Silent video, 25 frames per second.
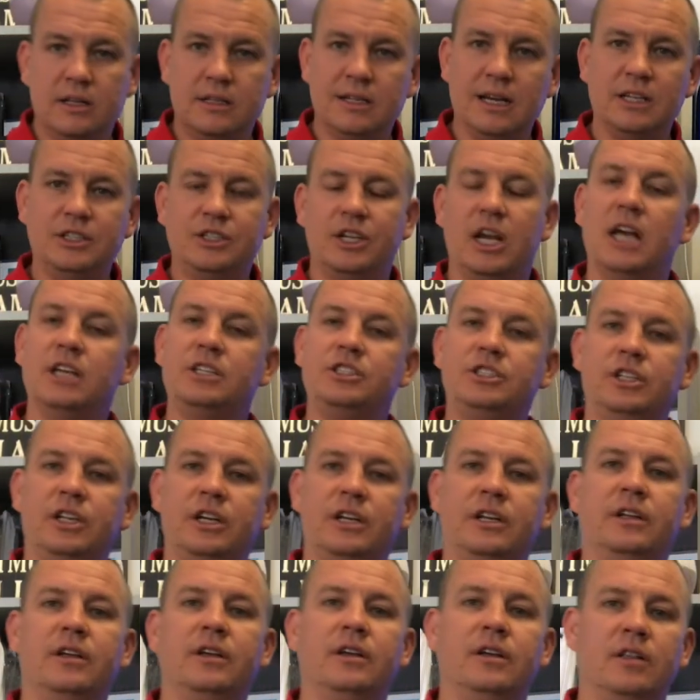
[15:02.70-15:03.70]

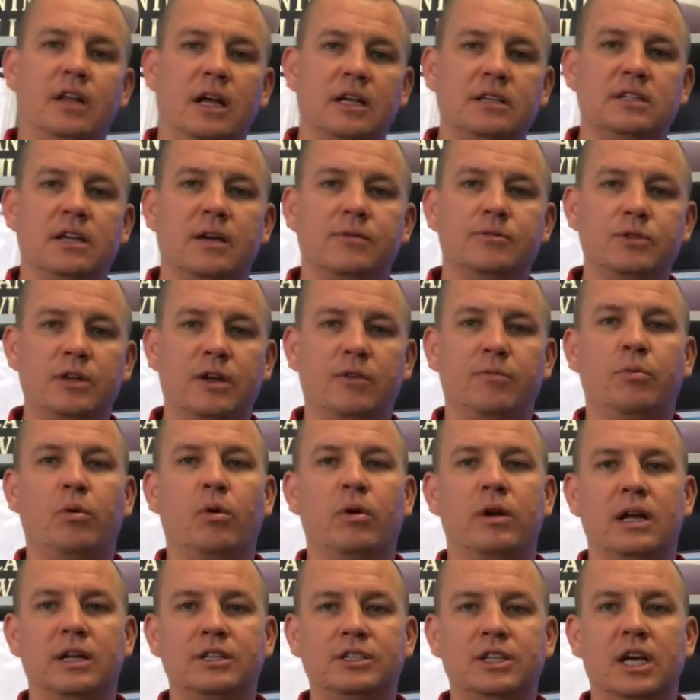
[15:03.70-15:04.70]
digestion. A lot of times when you have poor
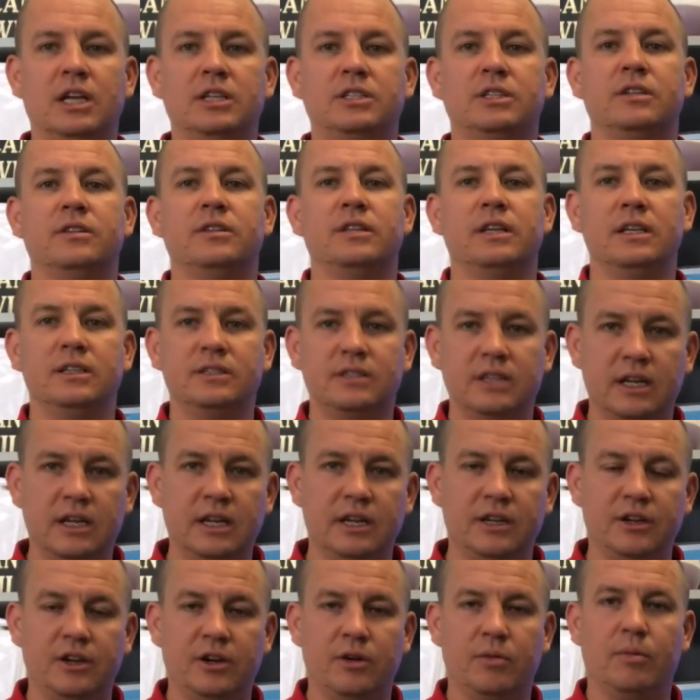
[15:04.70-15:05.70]
digestion, things get
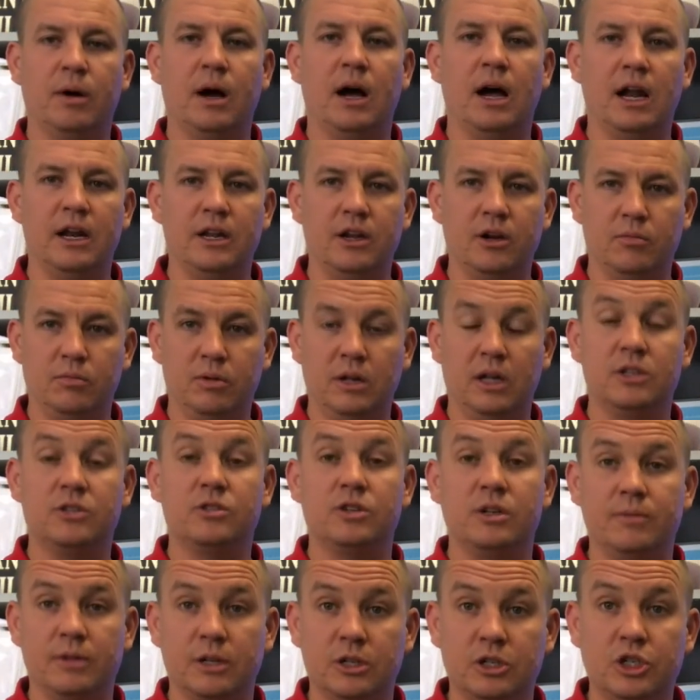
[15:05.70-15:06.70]
into your body, your
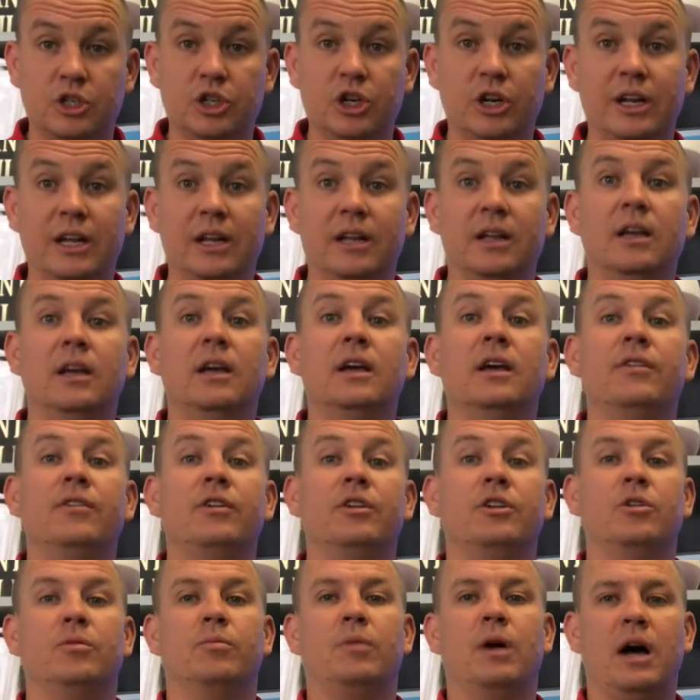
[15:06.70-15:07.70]
bloodstream that shouldn't. Then
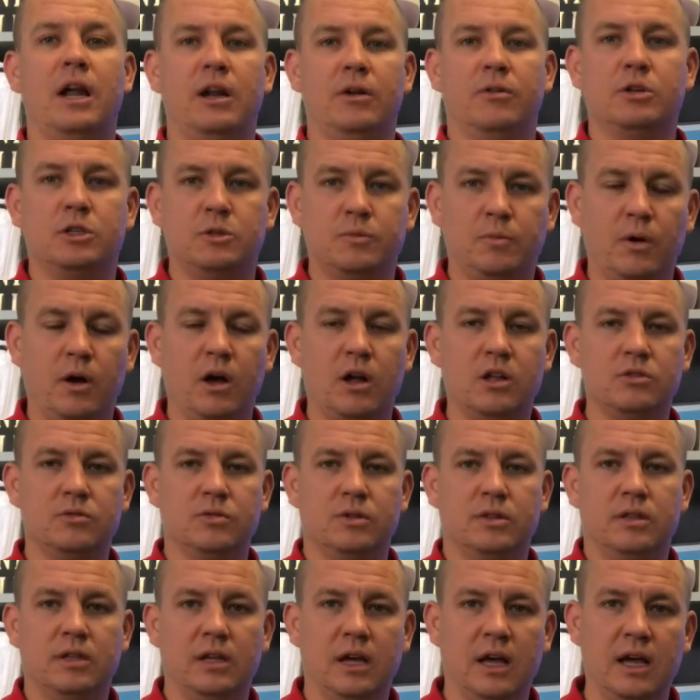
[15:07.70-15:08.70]
your body responds
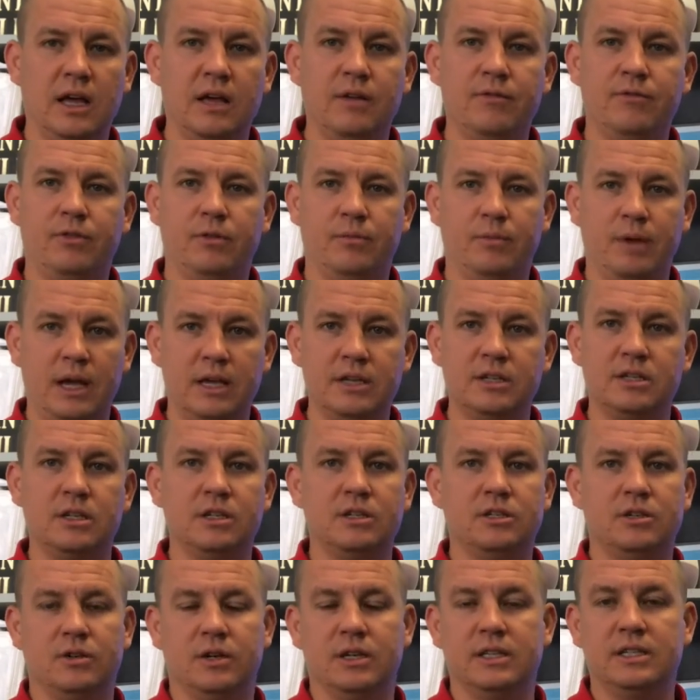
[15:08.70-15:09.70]
with inflammation
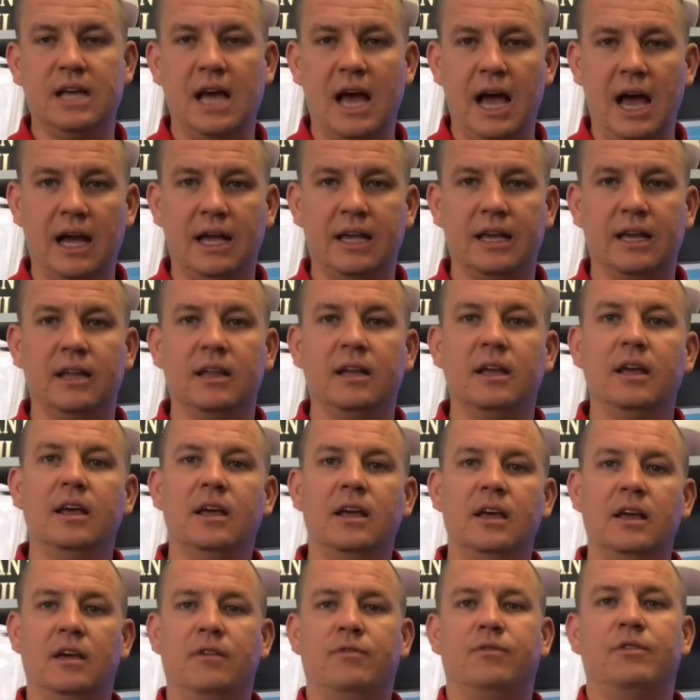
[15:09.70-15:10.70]
to attack it.
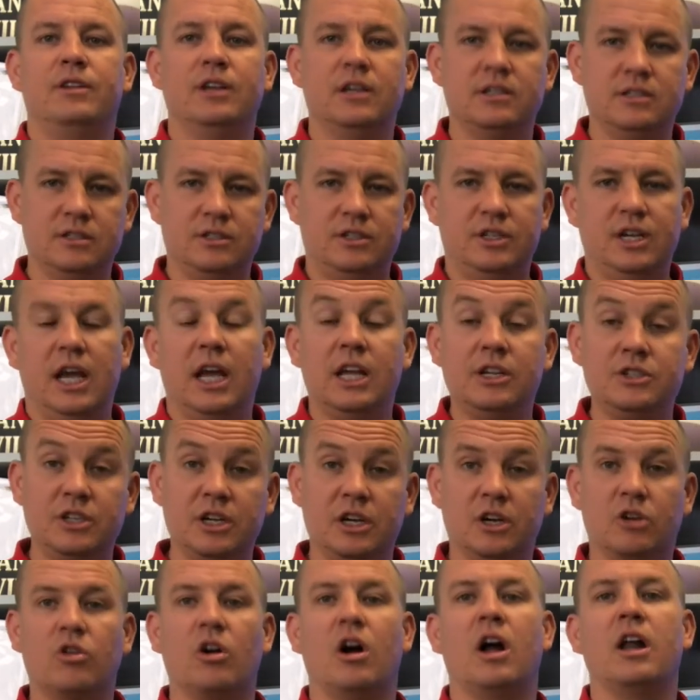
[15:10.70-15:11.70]
If it doesn't change, you
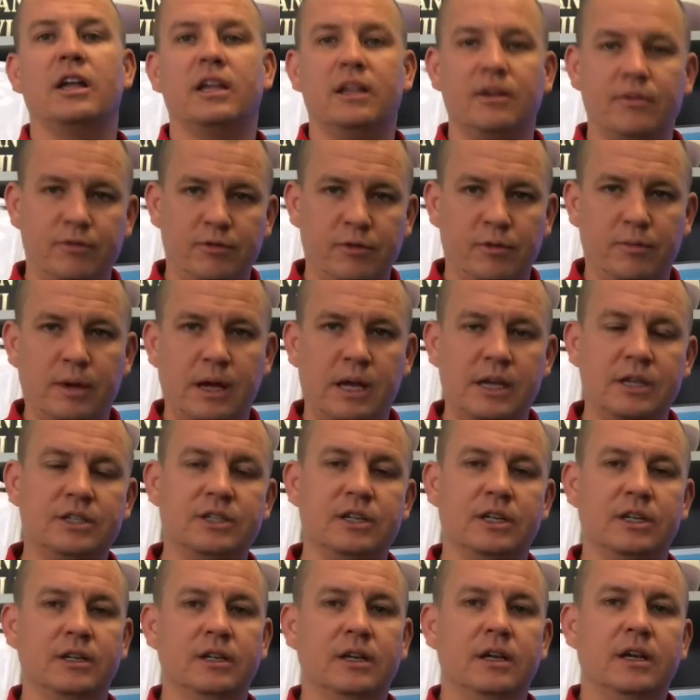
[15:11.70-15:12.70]
get chronic
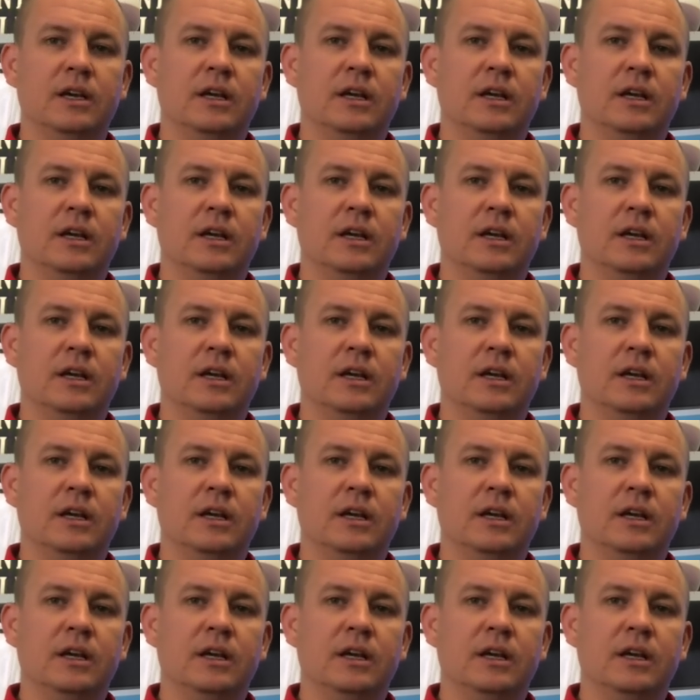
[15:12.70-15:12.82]
inflammation.